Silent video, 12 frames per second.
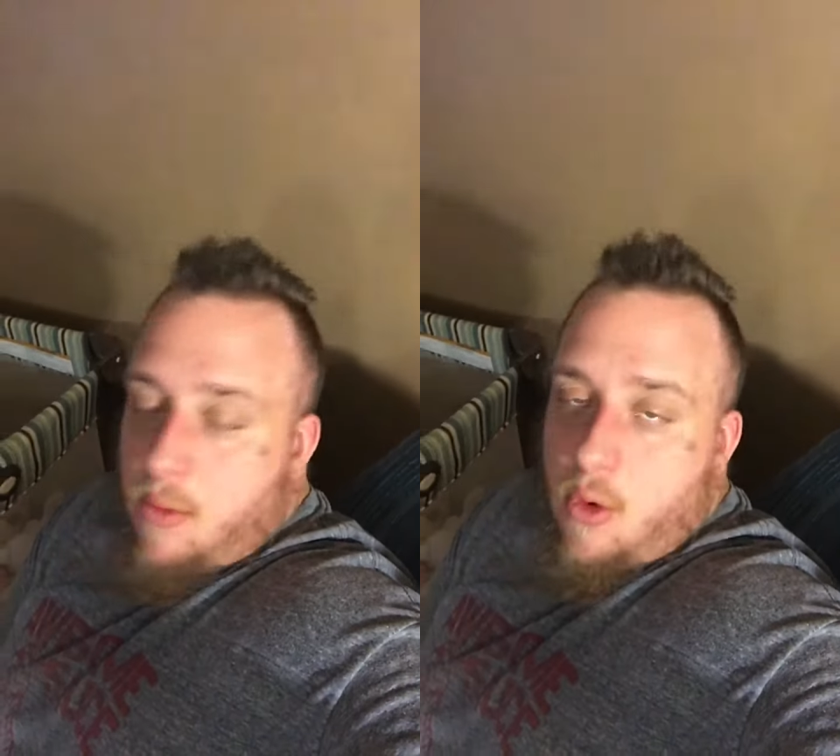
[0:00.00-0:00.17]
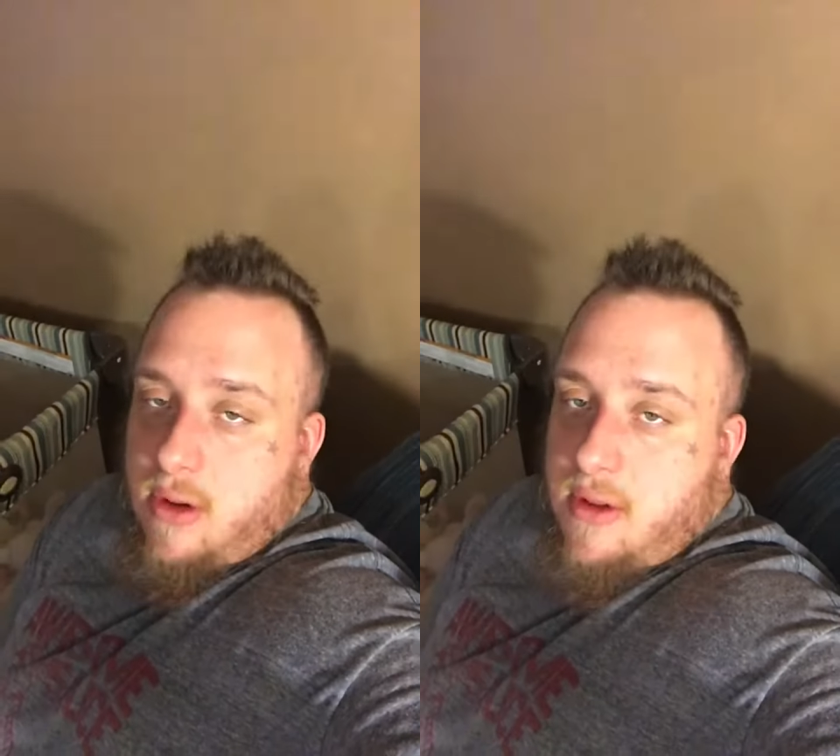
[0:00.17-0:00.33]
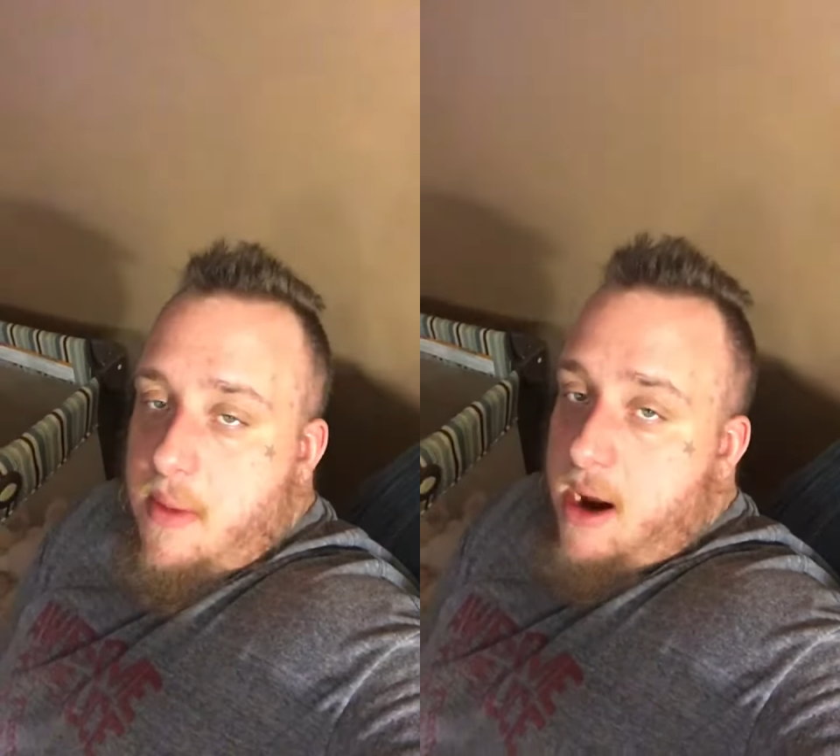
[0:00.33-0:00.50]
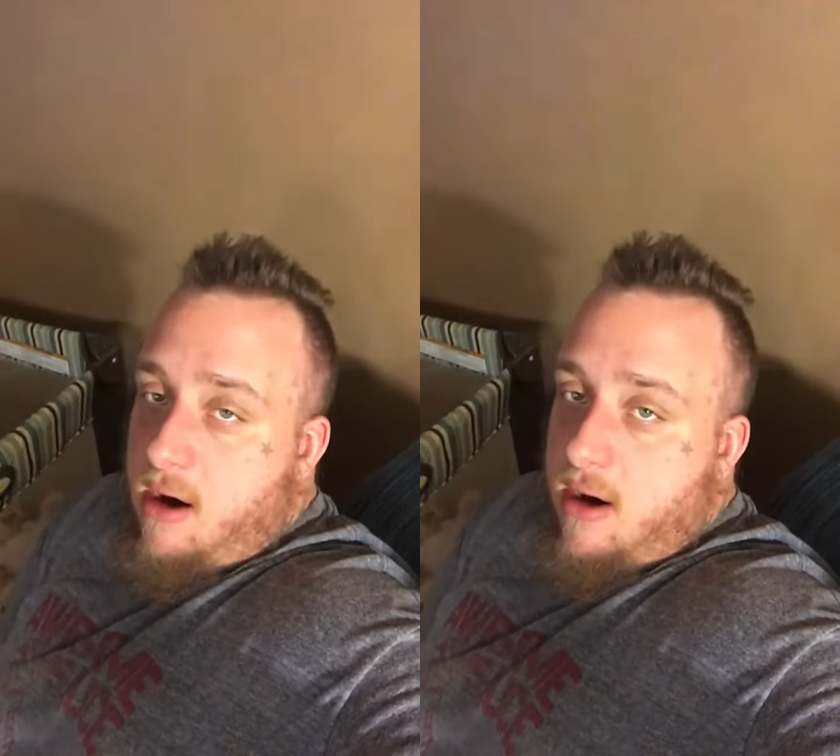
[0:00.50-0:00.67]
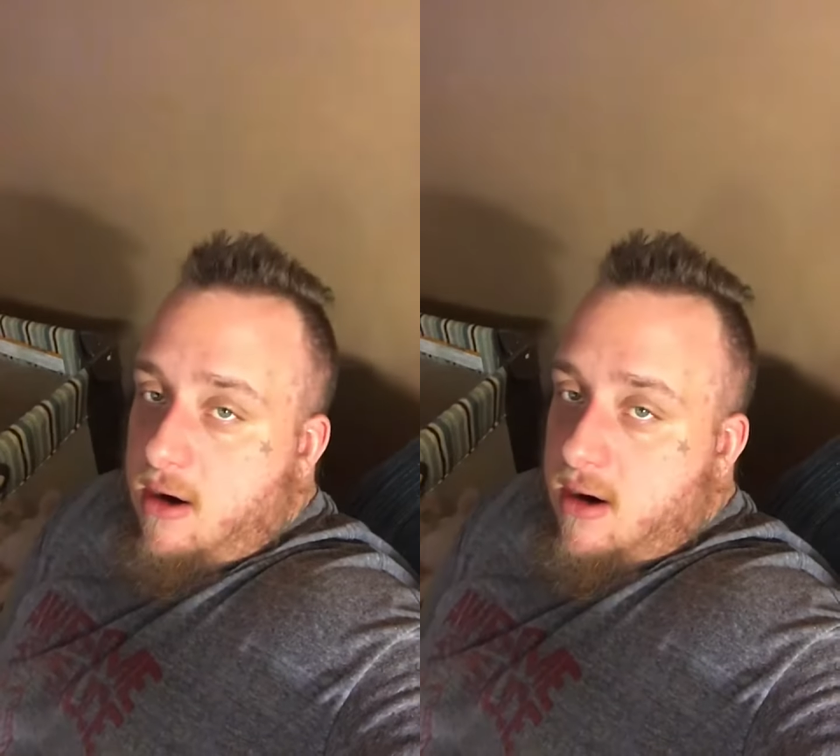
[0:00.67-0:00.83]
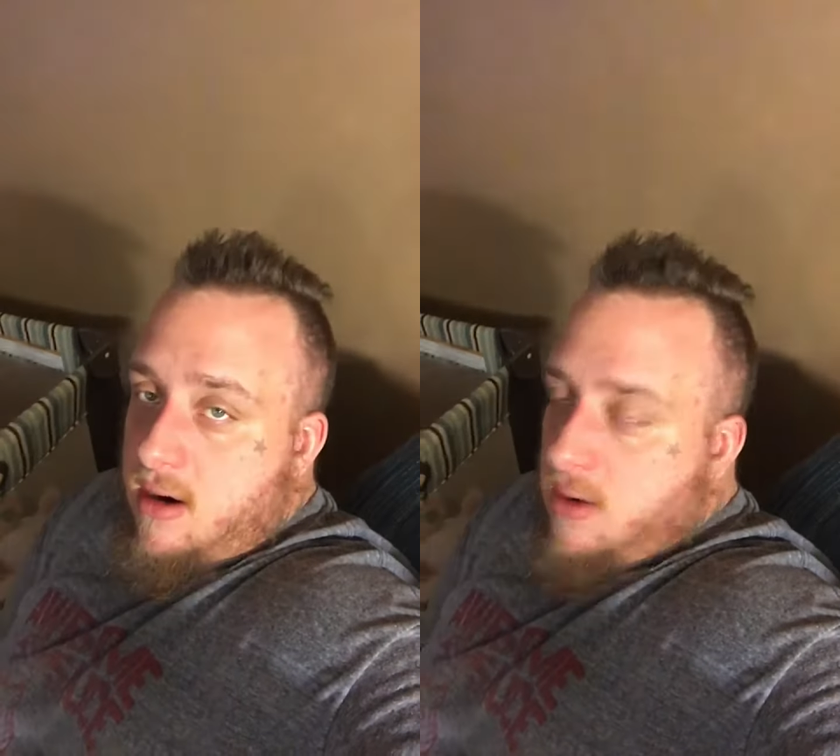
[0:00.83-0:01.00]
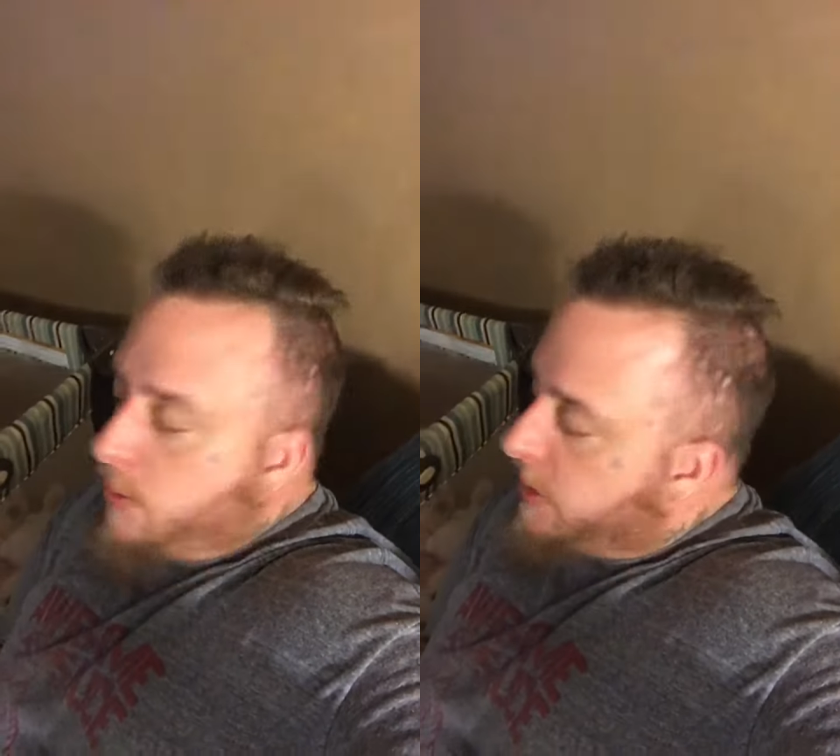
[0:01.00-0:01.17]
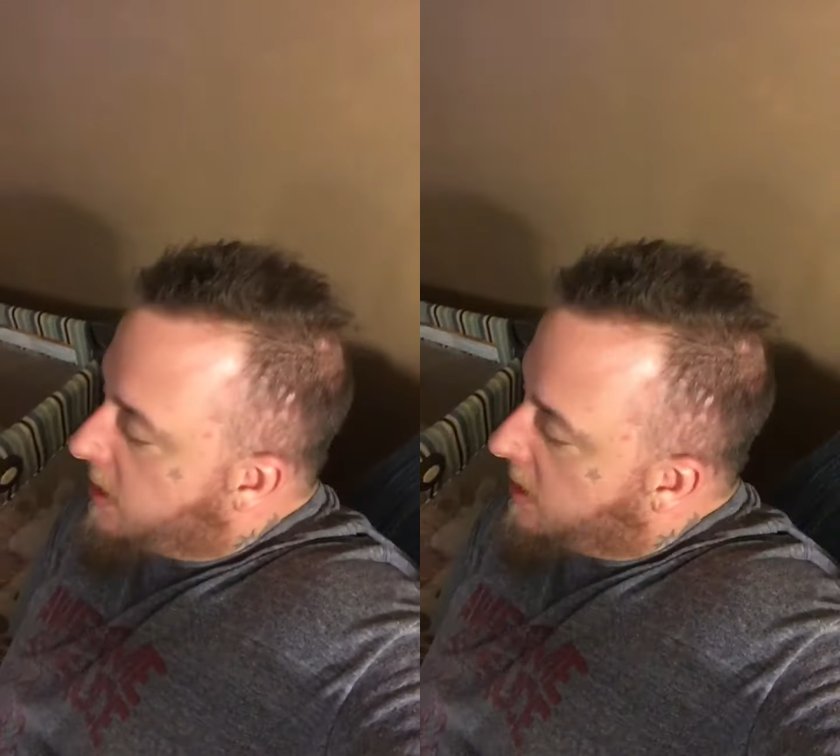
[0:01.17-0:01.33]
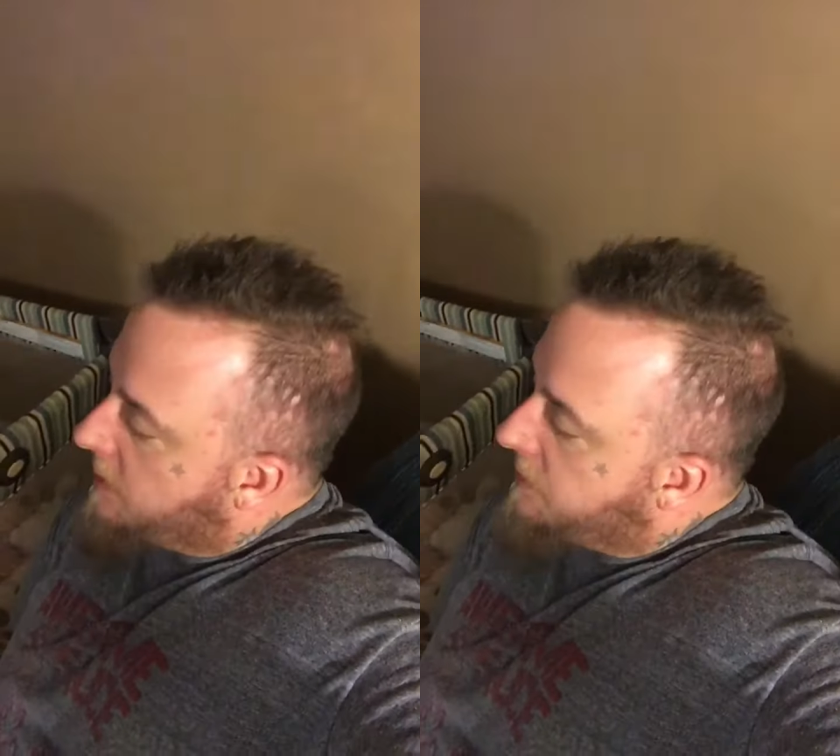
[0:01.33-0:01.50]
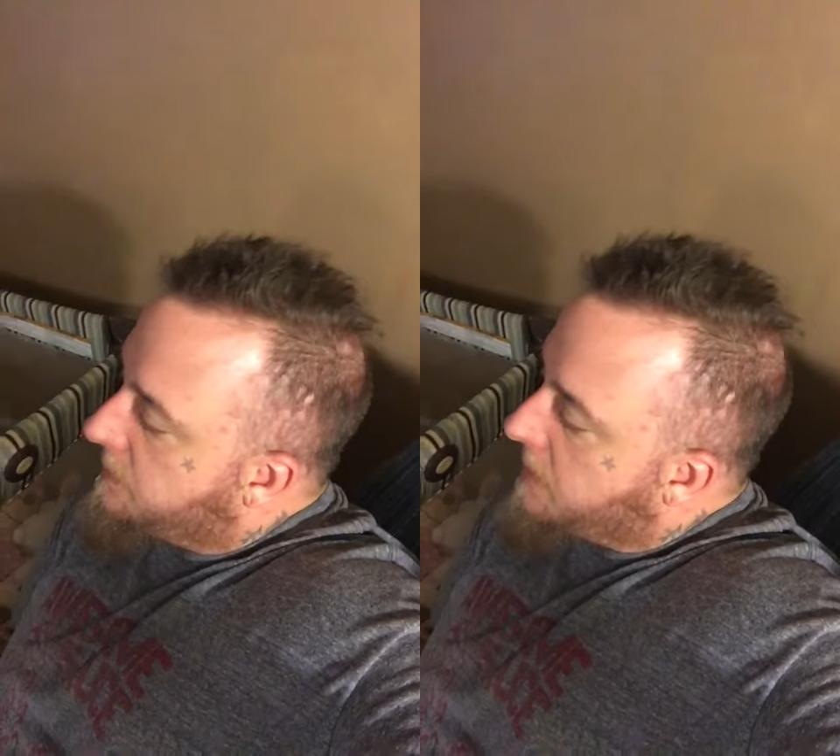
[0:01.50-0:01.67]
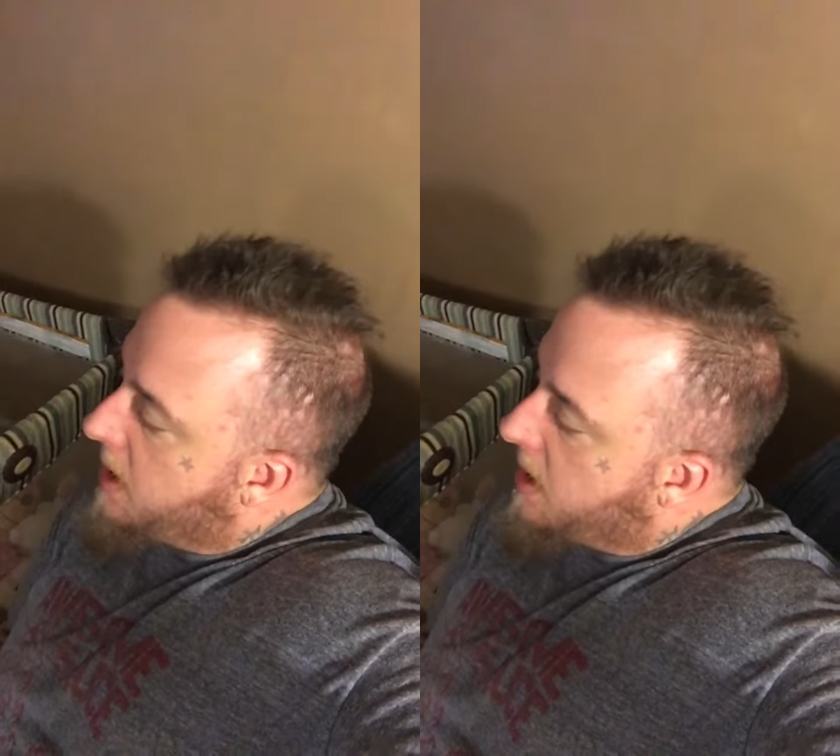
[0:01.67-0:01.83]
More the merrier. We love